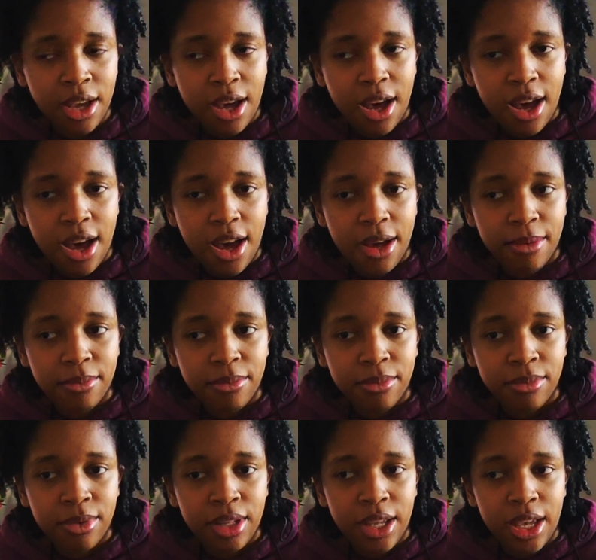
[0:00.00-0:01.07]

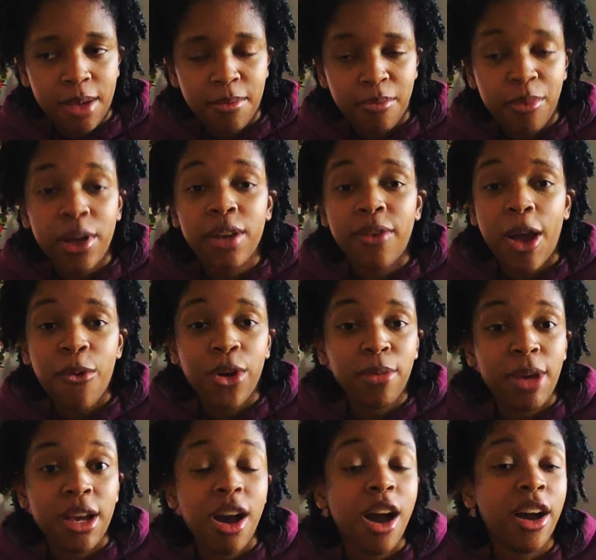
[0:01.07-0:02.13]
But if I want
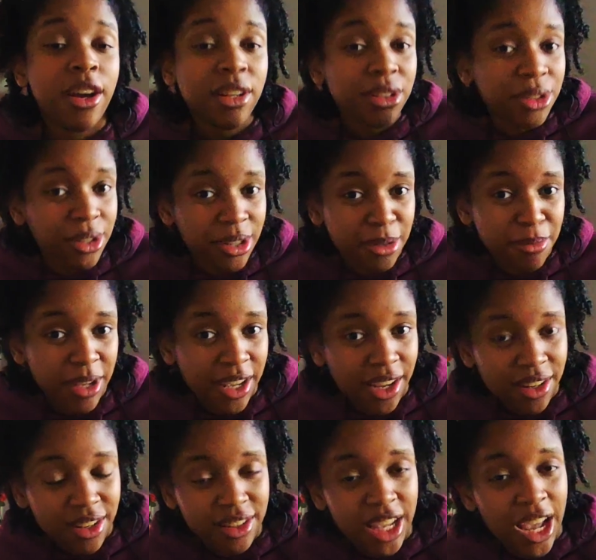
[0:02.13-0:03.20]
to make hundreds of
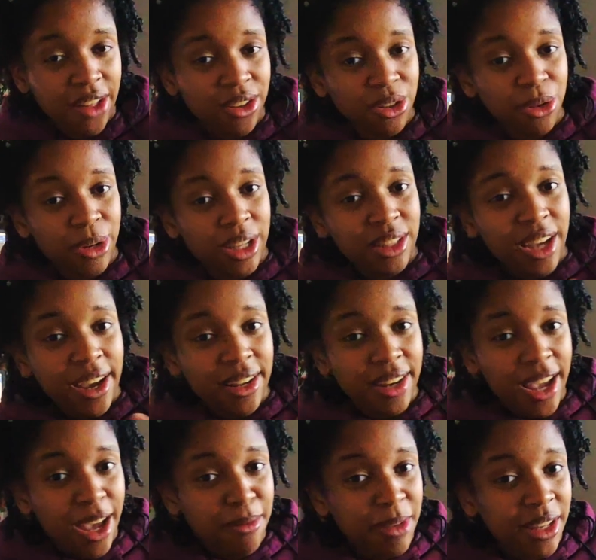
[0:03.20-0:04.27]
pages, I have to do a
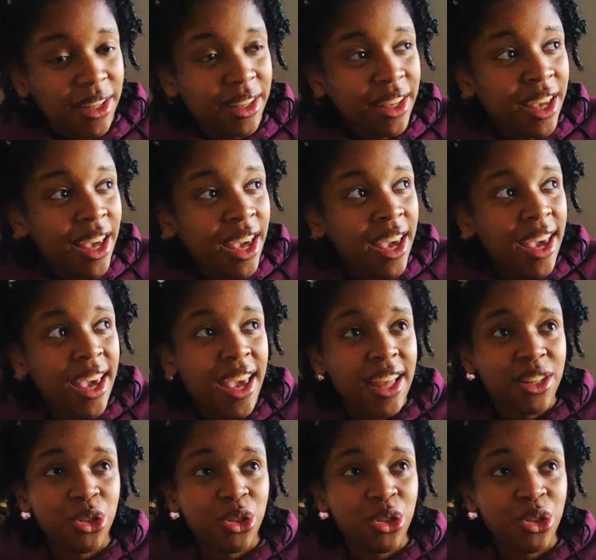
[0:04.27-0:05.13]
dynamic. And